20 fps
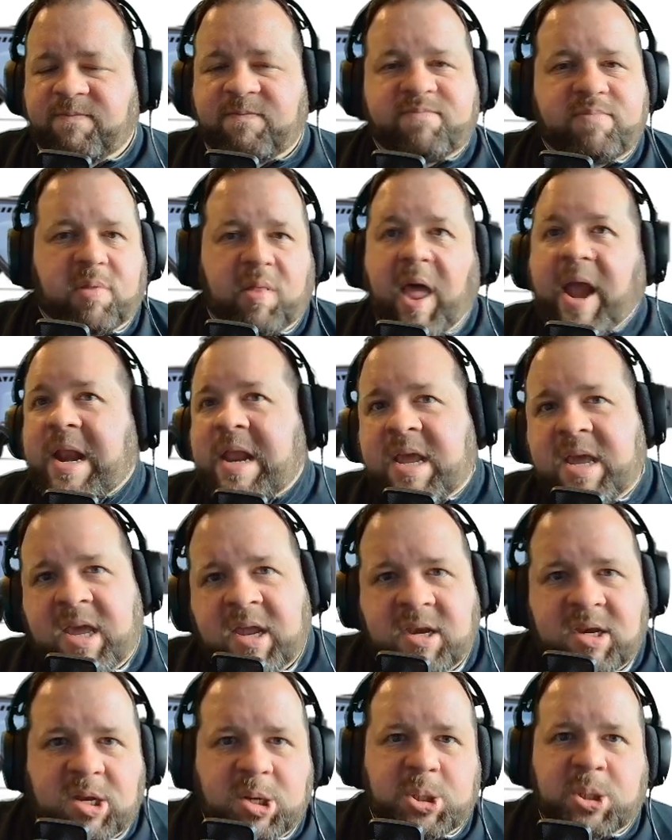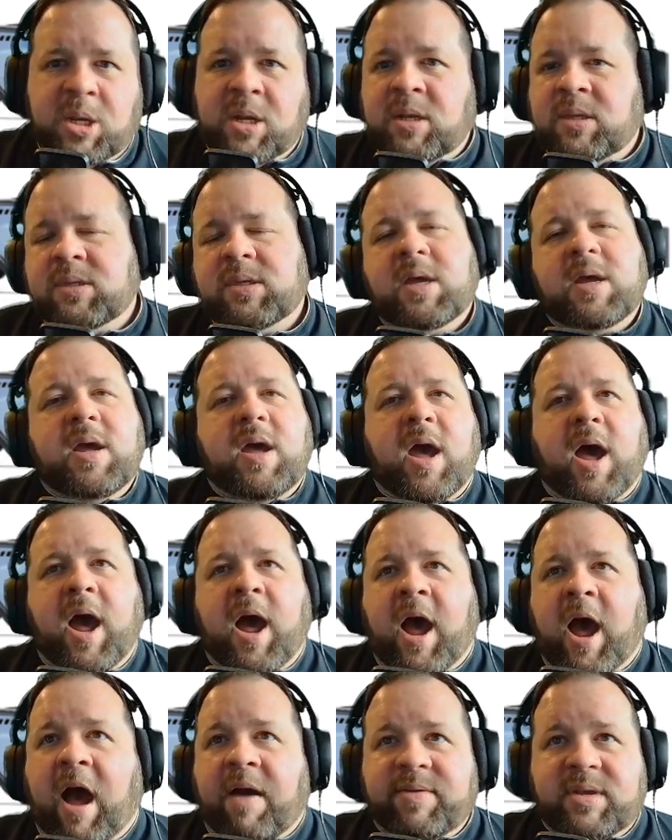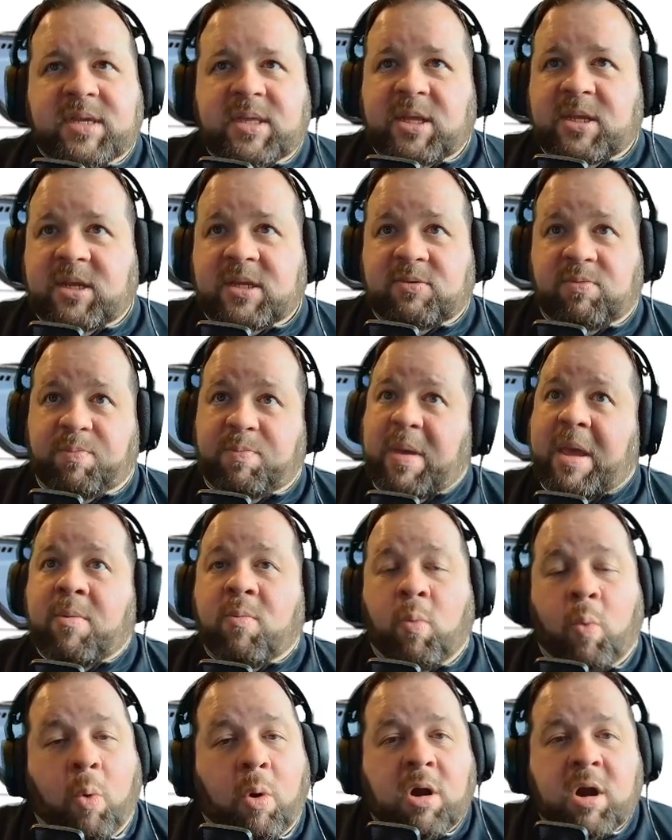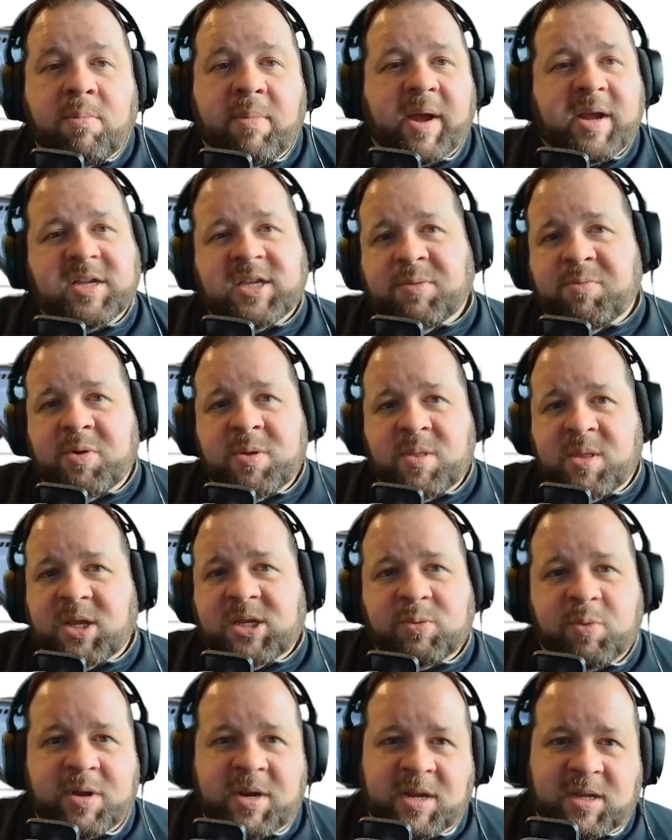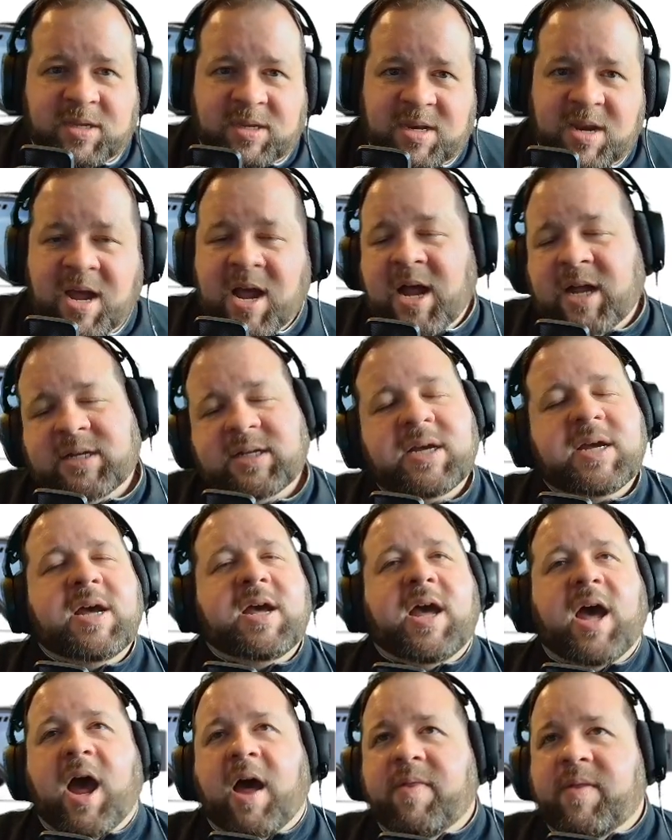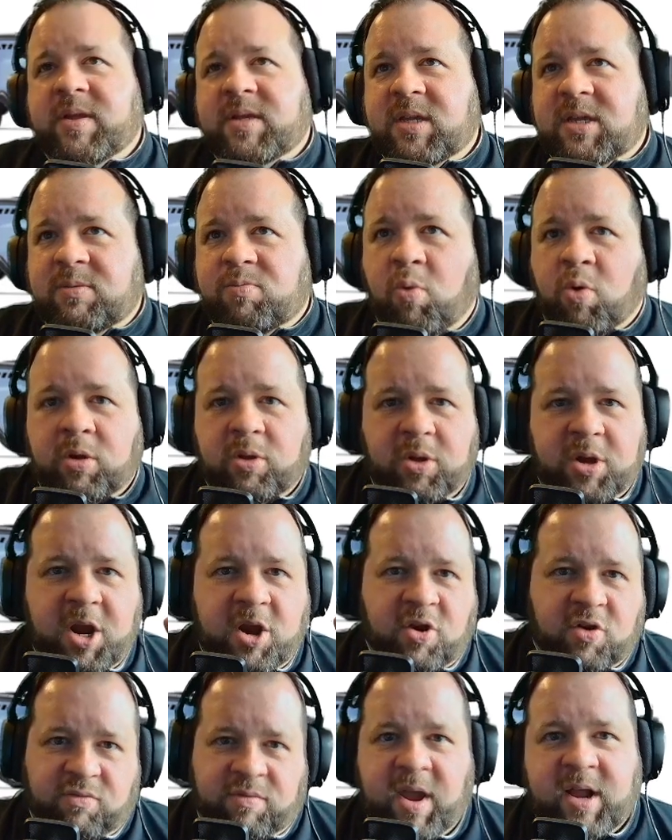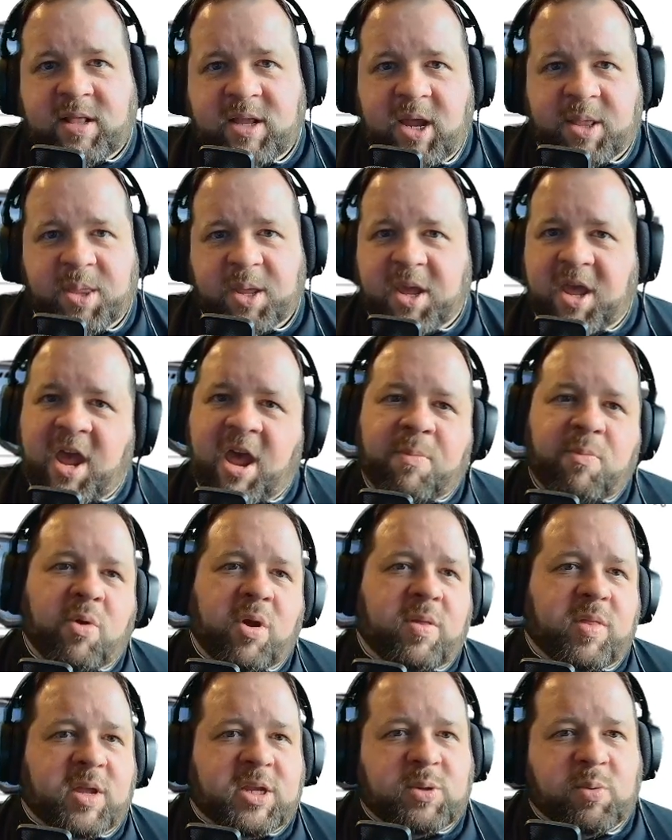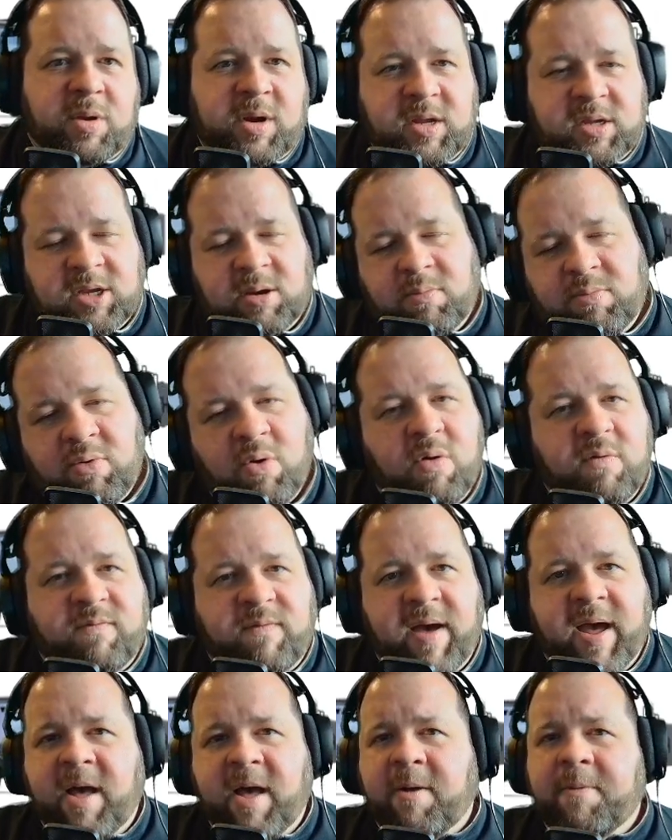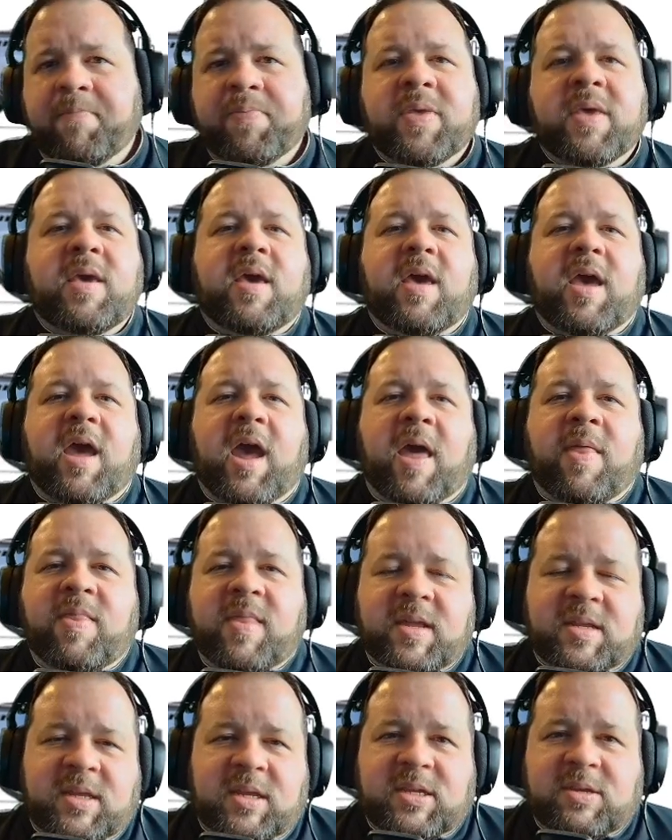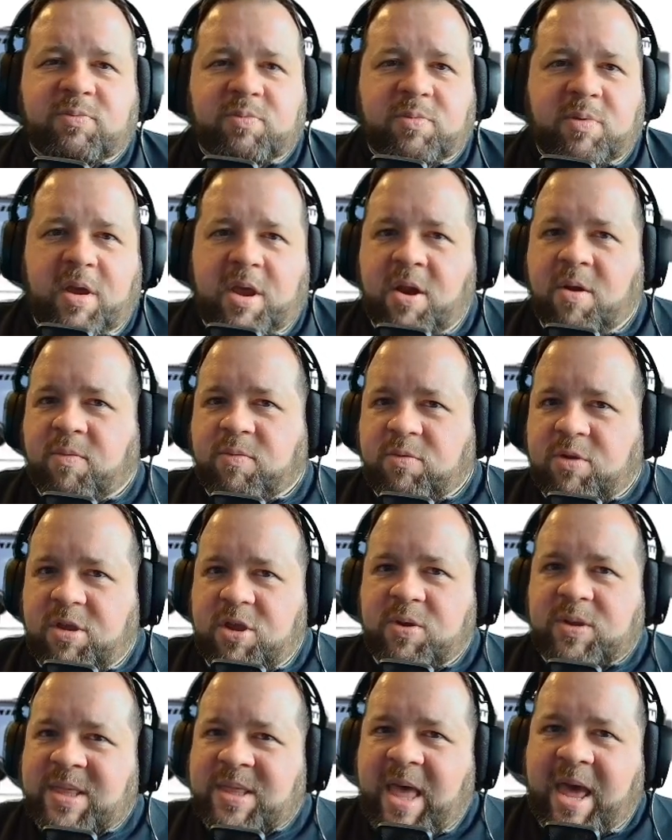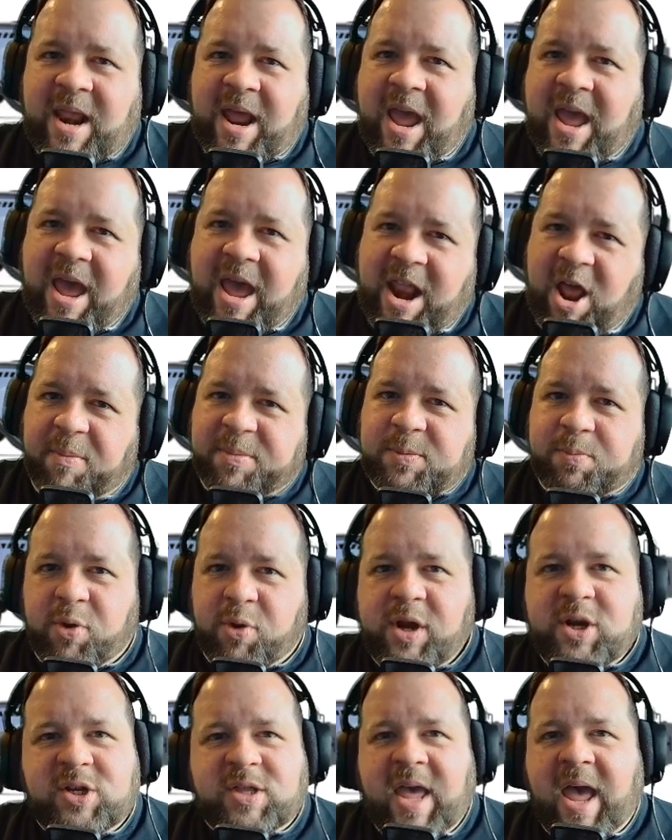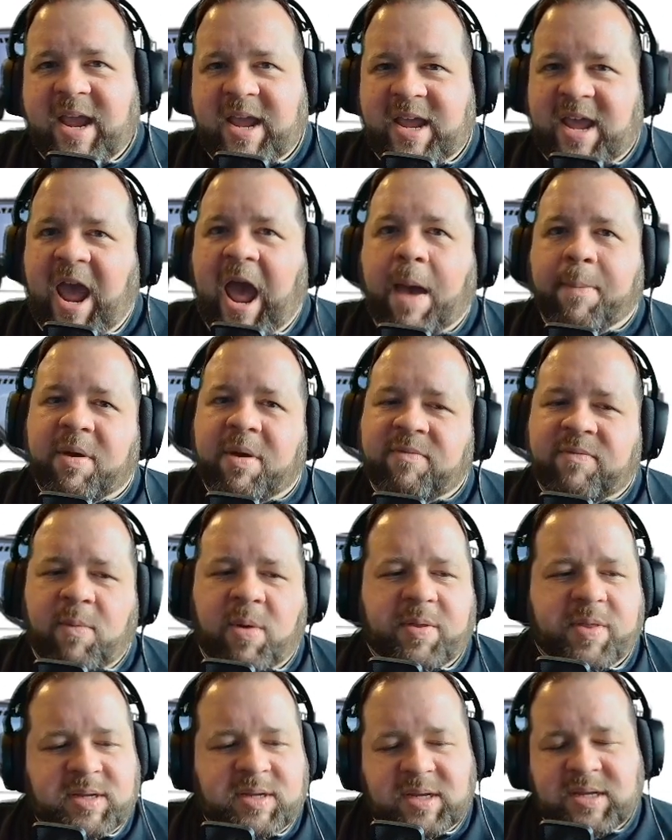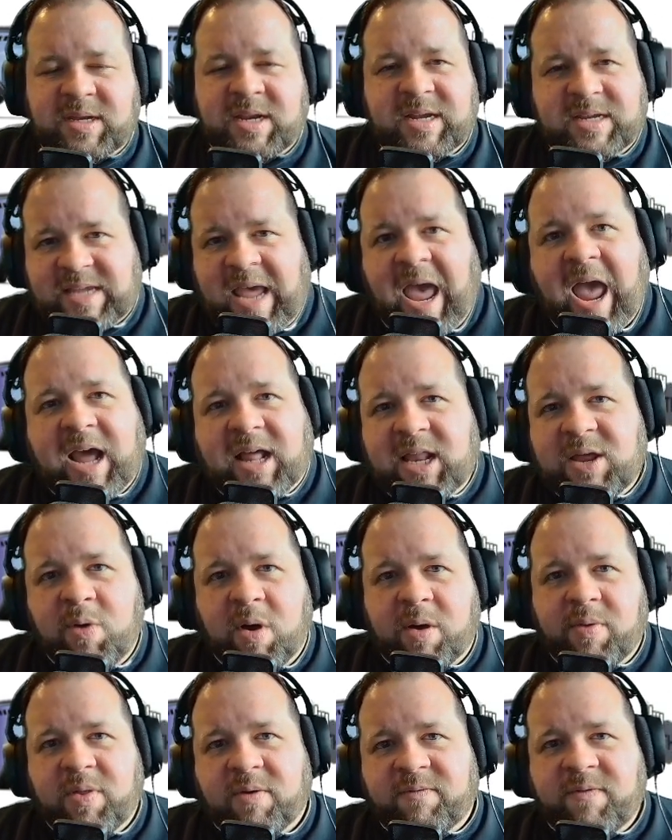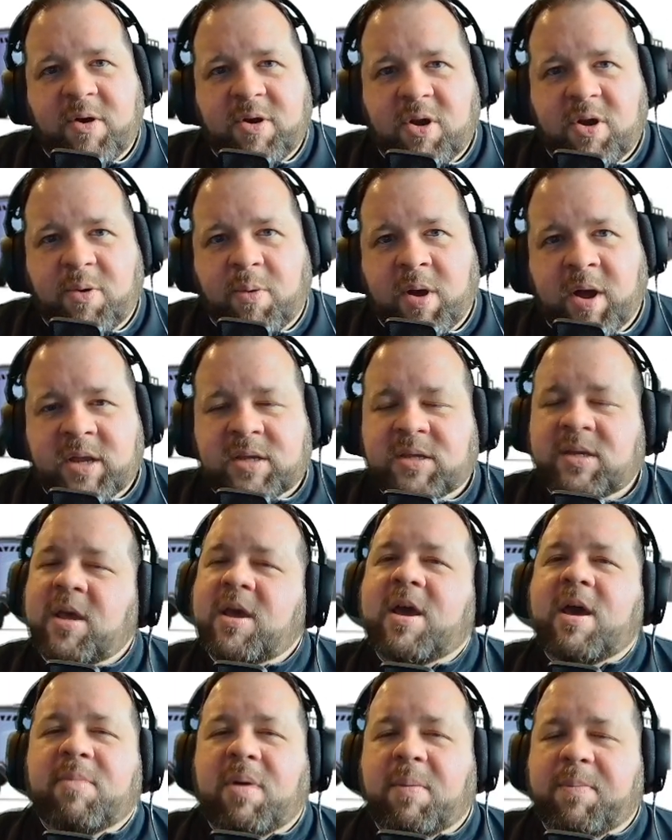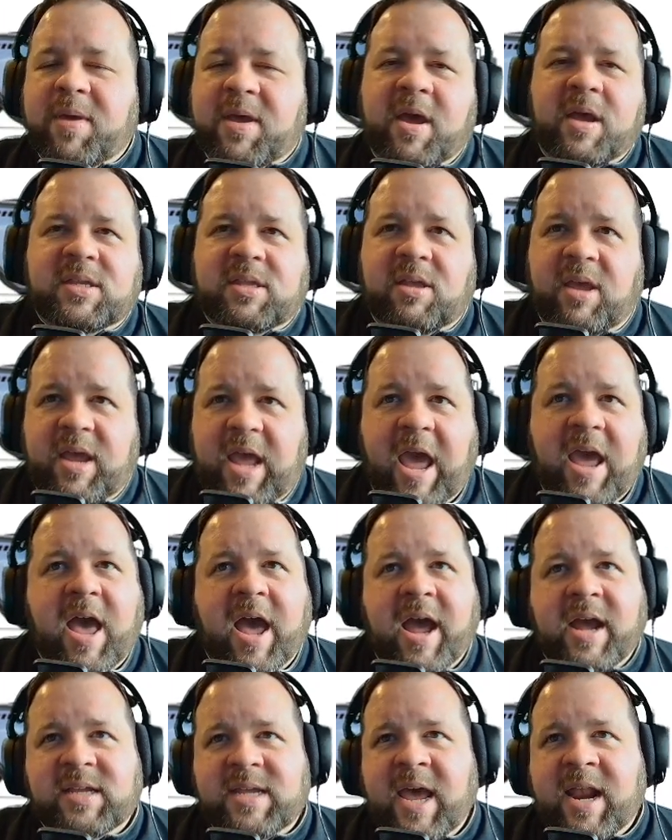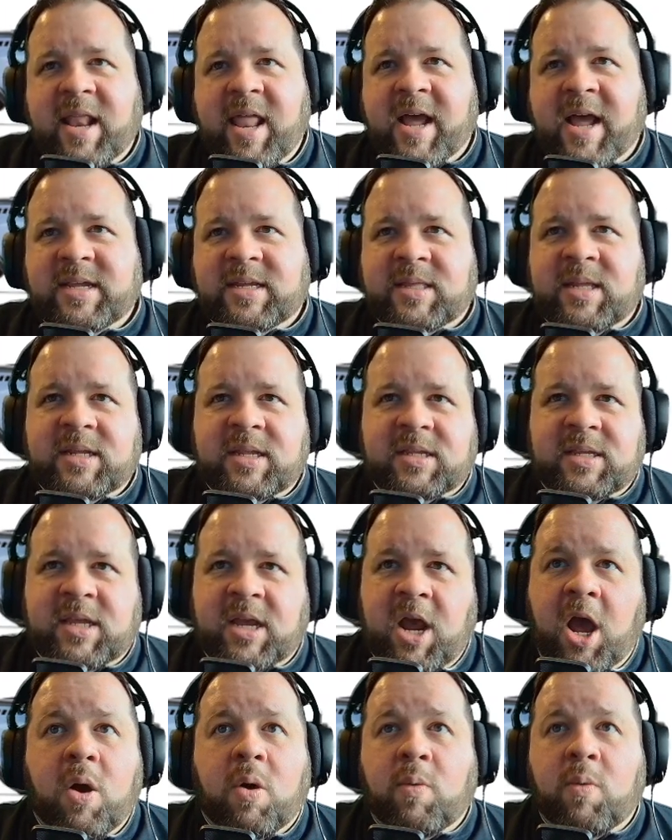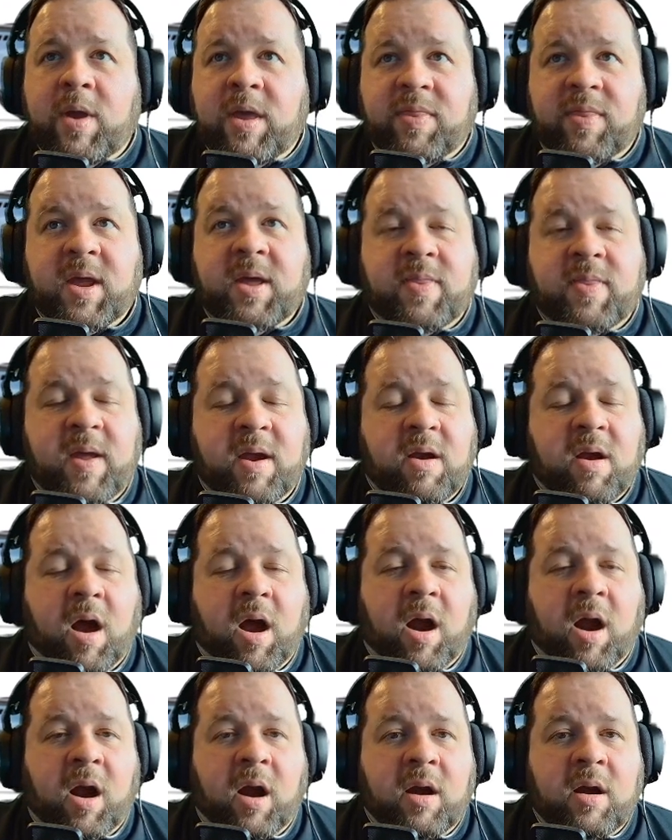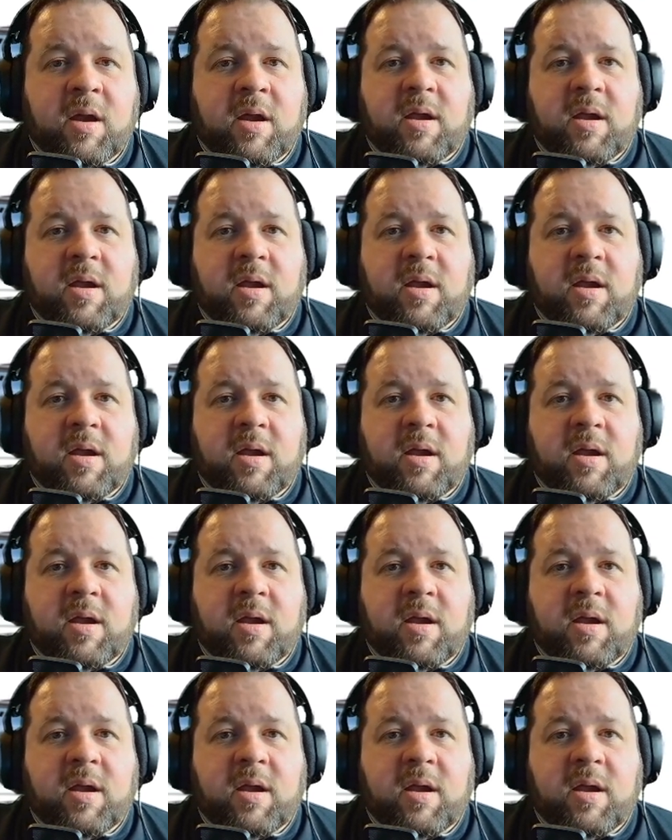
lighting conditions. Obviously, this is being worn by someone. This one is not. This is more looking directly at the camera. This one is in profile. And this is, using that AI, it helps bridge that gap of, well, this isn't exactly what the photo was, but because the AI is analyzing this and saying, oh, we think there are